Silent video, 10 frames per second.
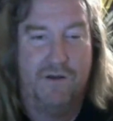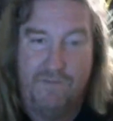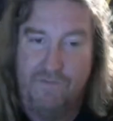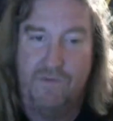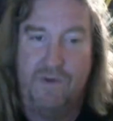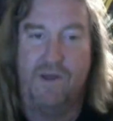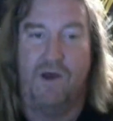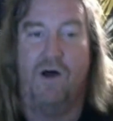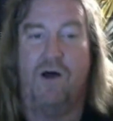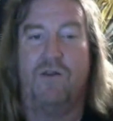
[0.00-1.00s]
The
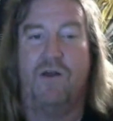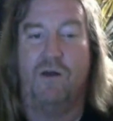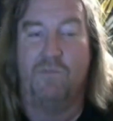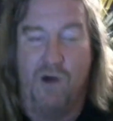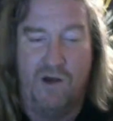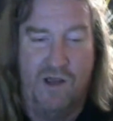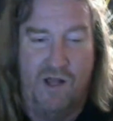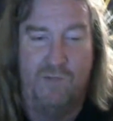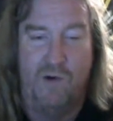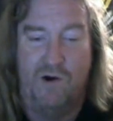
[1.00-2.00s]
Mon
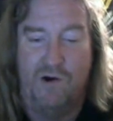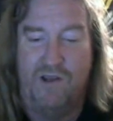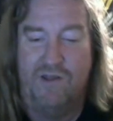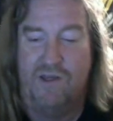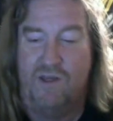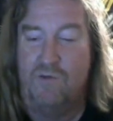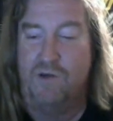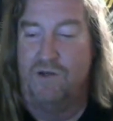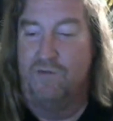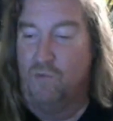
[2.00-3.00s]
Calamari and the human
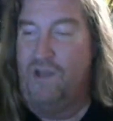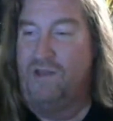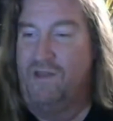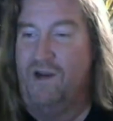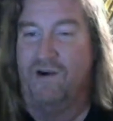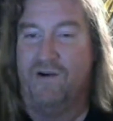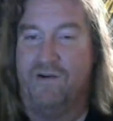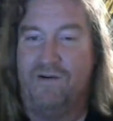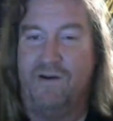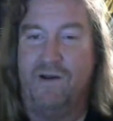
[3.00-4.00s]
right there,
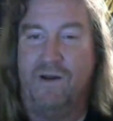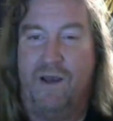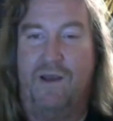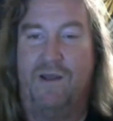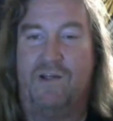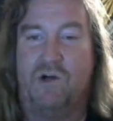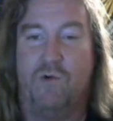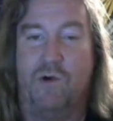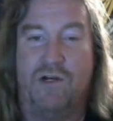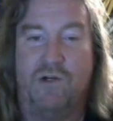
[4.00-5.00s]
and they start running
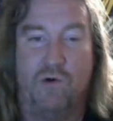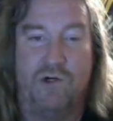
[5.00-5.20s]
towards you.